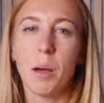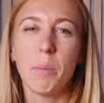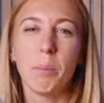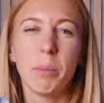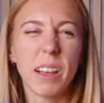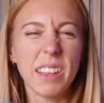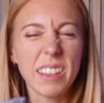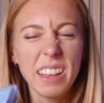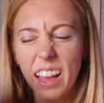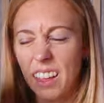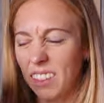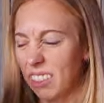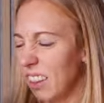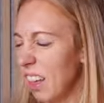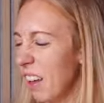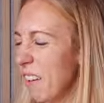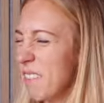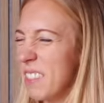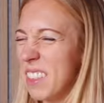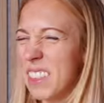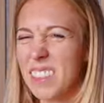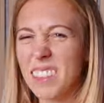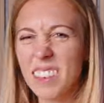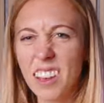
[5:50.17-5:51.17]
Plus, I
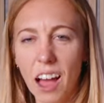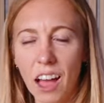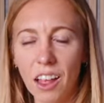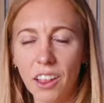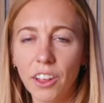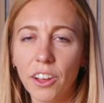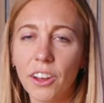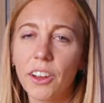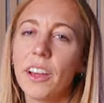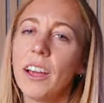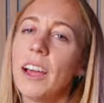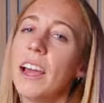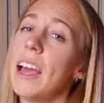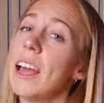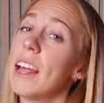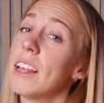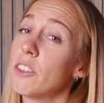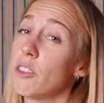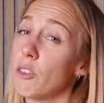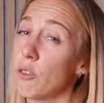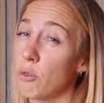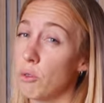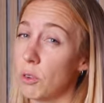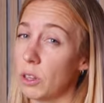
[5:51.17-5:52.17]
love this color, and
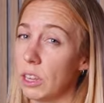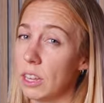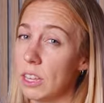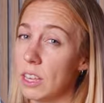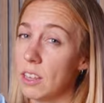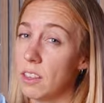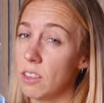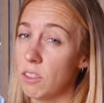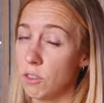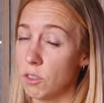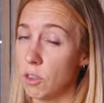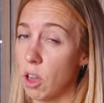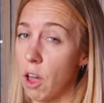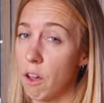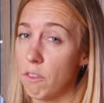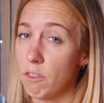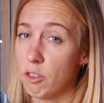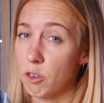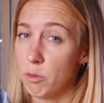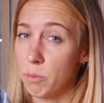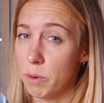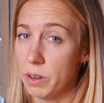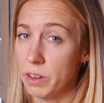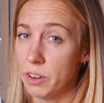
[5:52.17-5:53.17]
it's a really
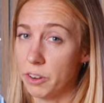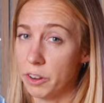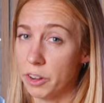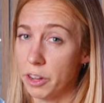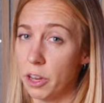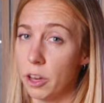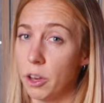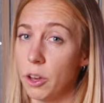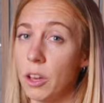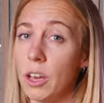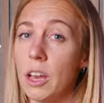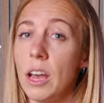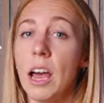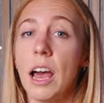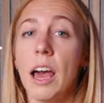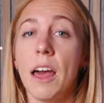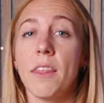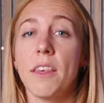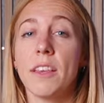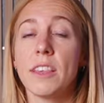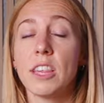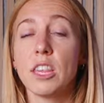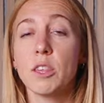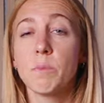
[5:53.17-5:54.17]
soft material.
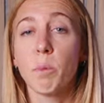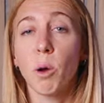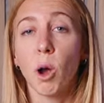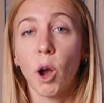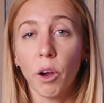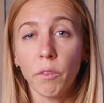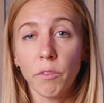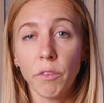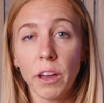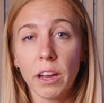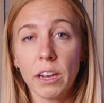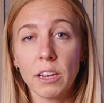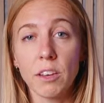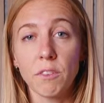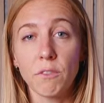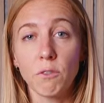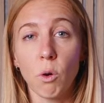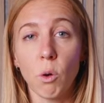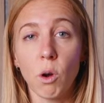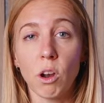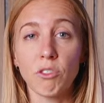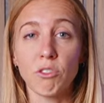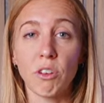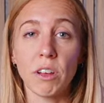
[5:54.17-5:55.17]
This is perfect
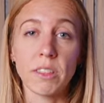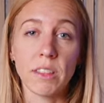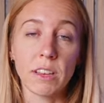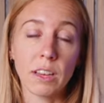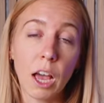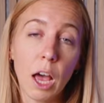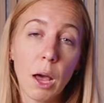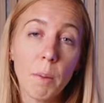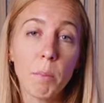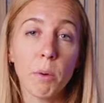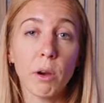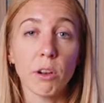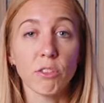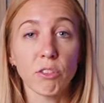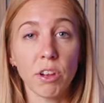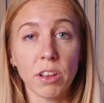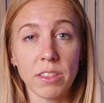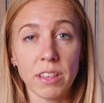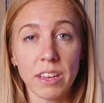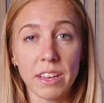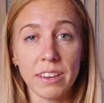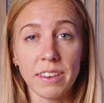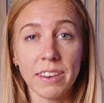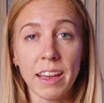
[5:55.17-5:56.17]
for dressing up or
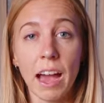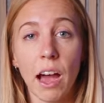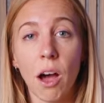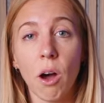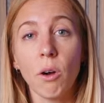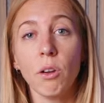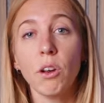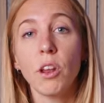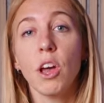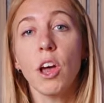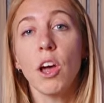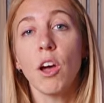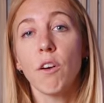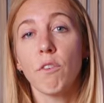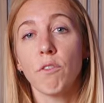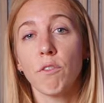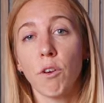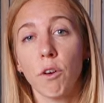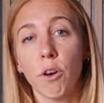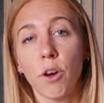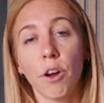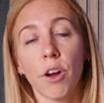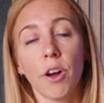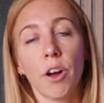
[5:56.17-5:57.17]
dressing down
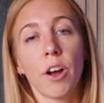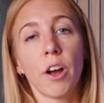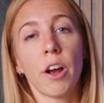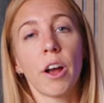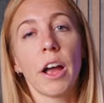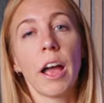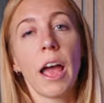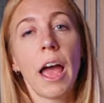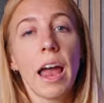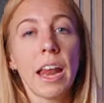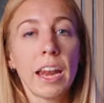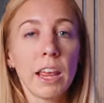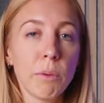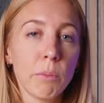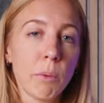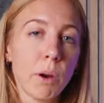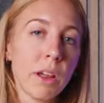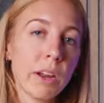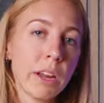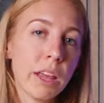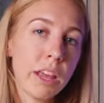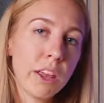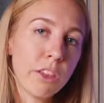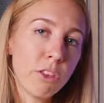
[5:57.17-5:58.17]
for
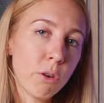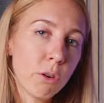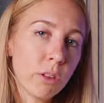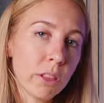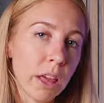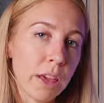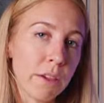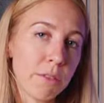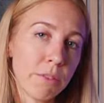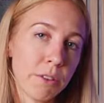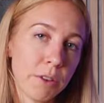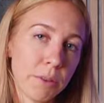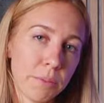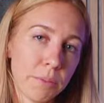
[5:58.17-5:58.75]
anyone in your life.